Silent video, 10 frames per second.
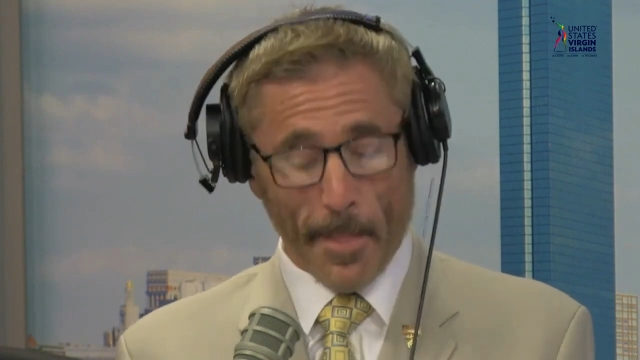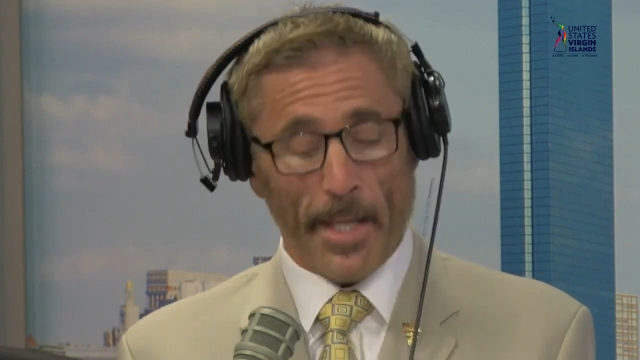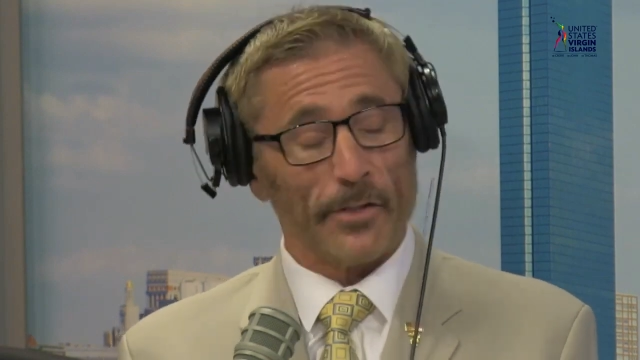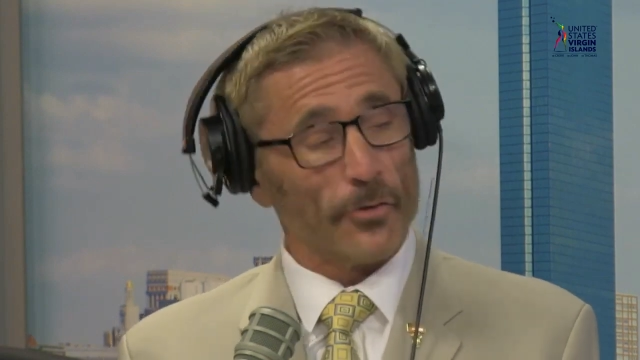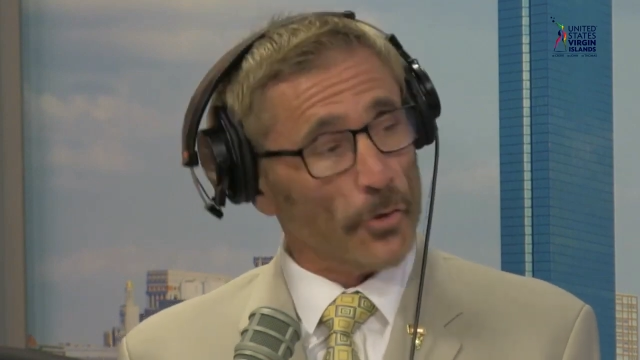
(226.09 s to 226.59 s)

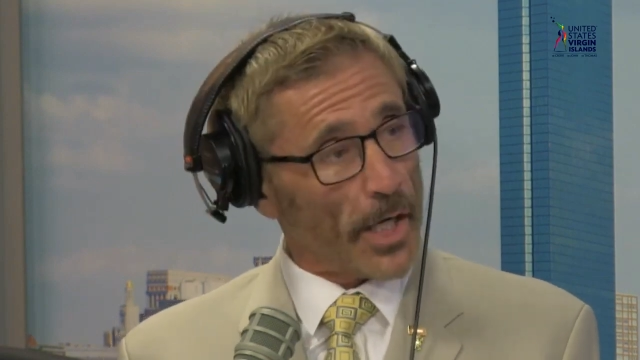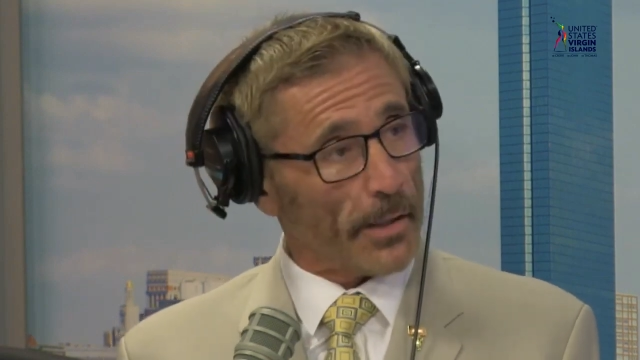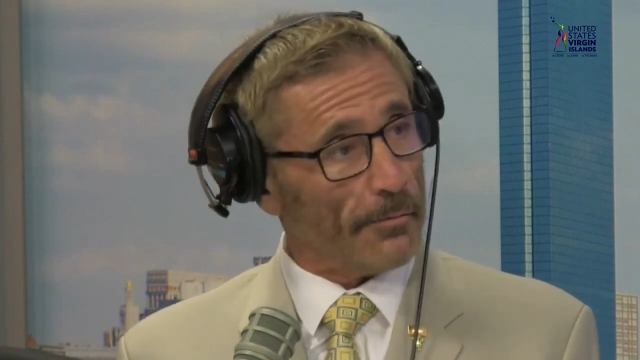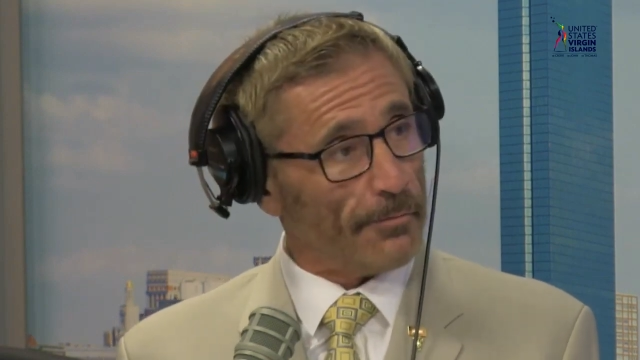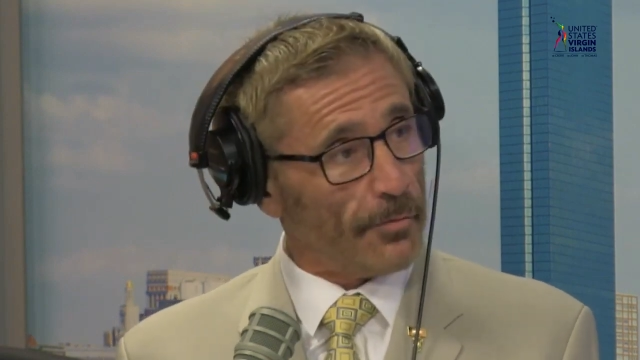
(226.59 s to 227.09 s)
It's not
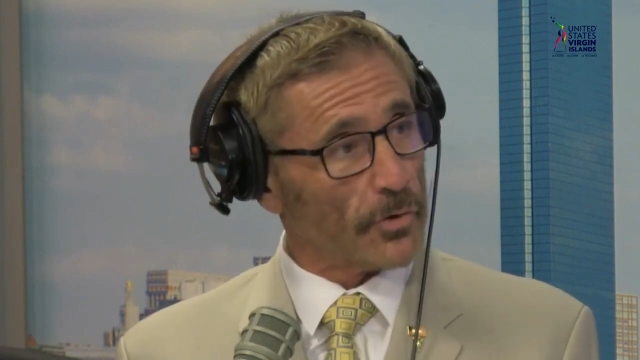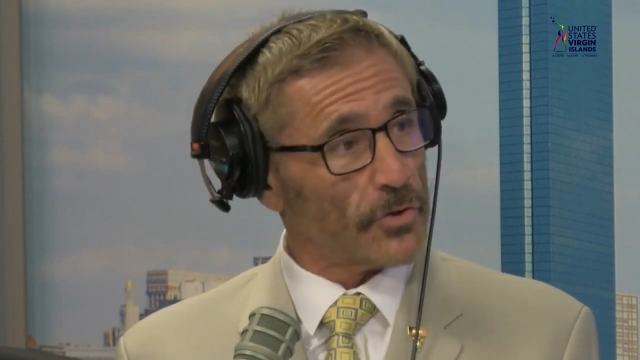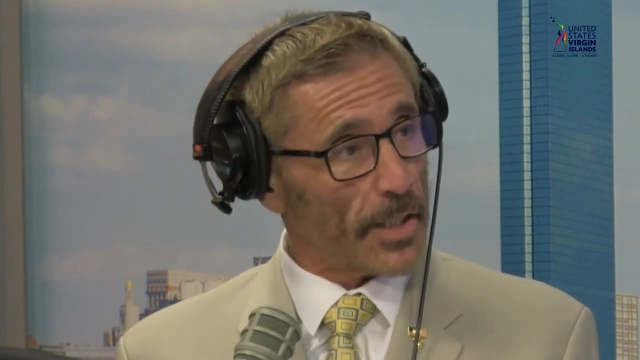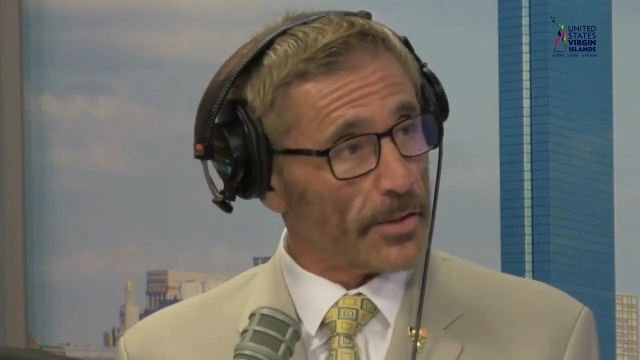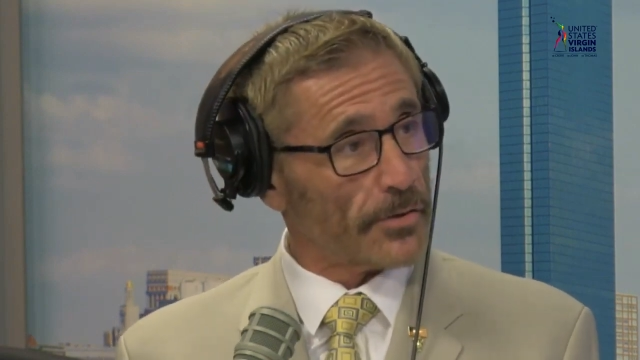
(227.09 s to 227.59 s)
a full
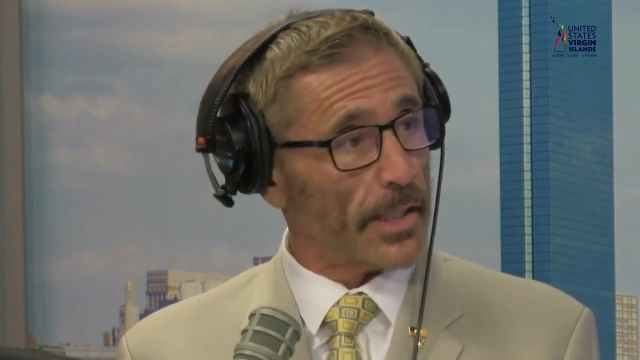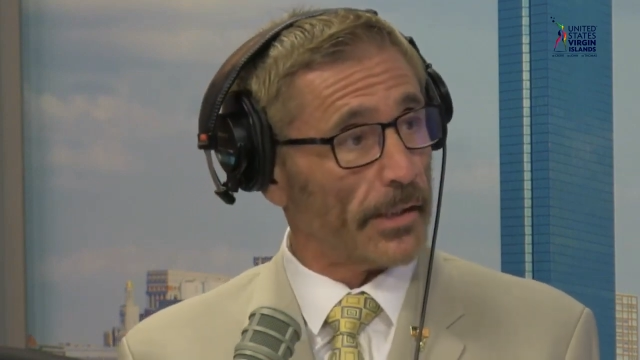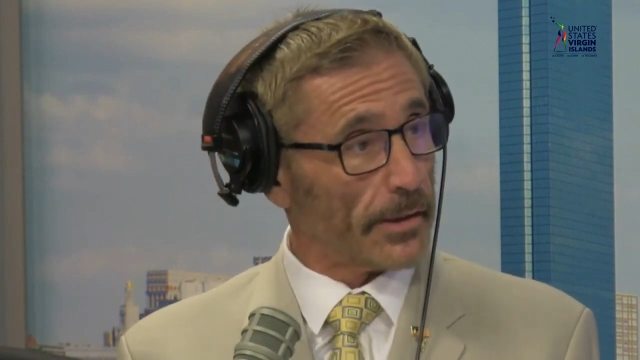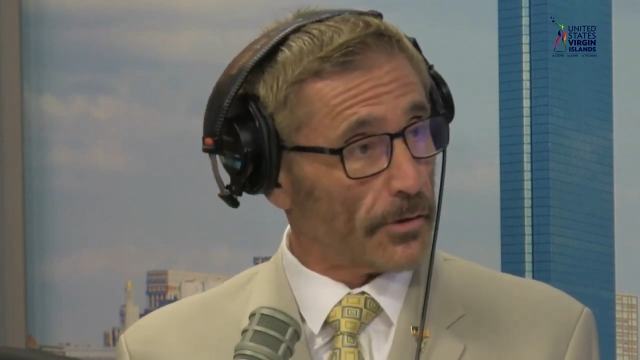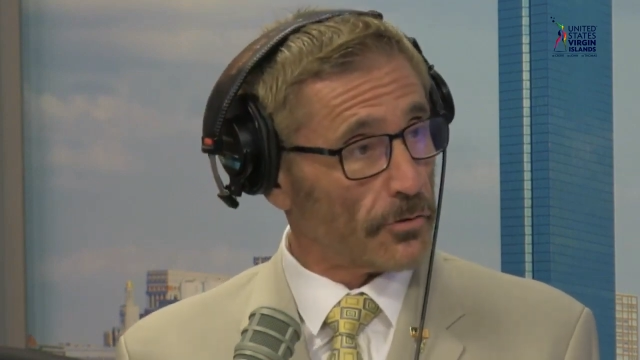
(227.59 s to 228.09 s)
set-aside
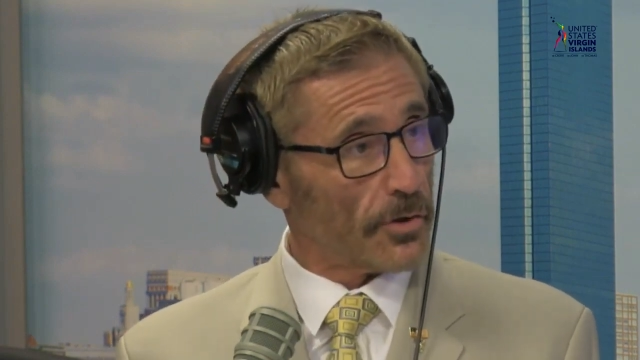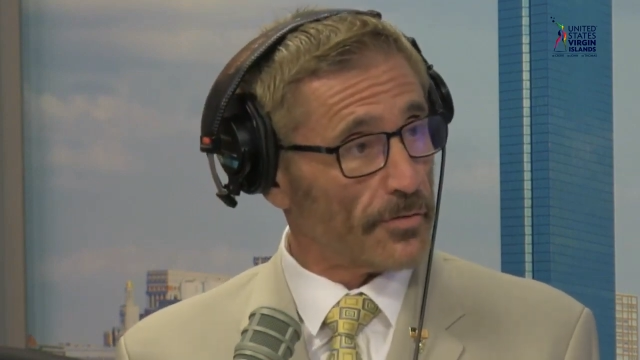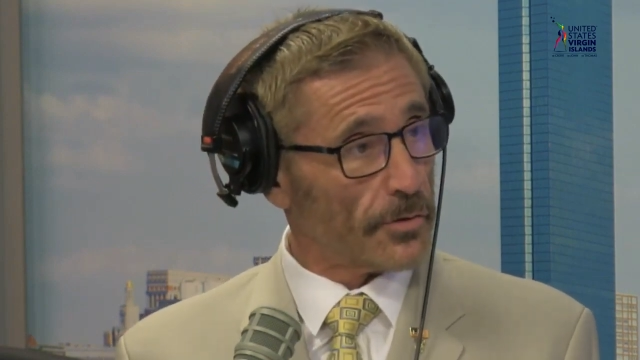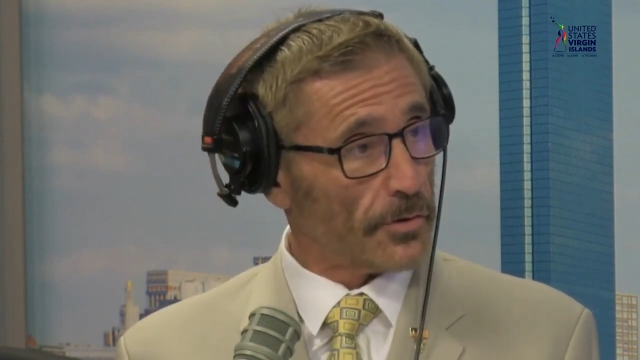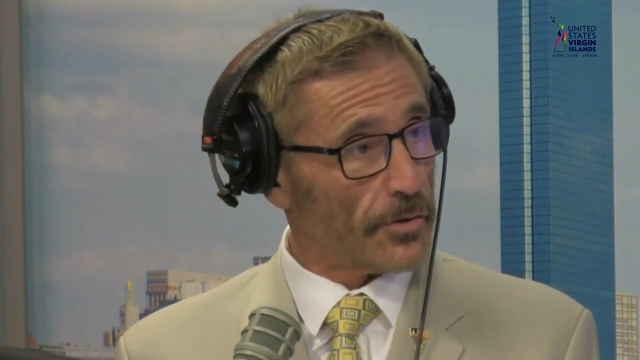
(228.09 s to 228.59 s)
like the
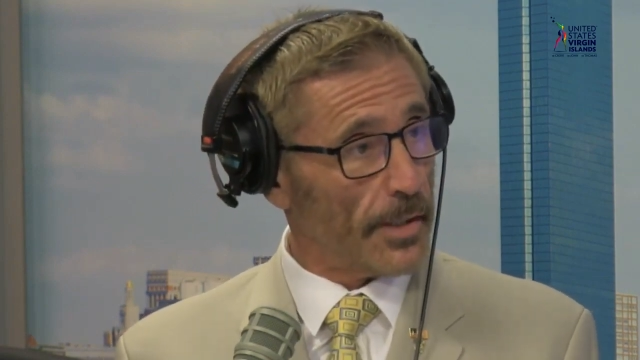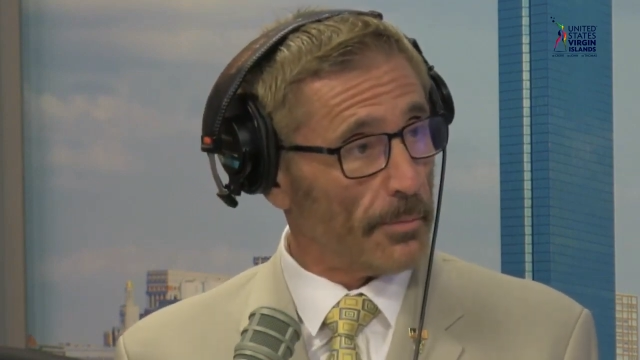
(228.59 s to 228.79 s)
service-disabled.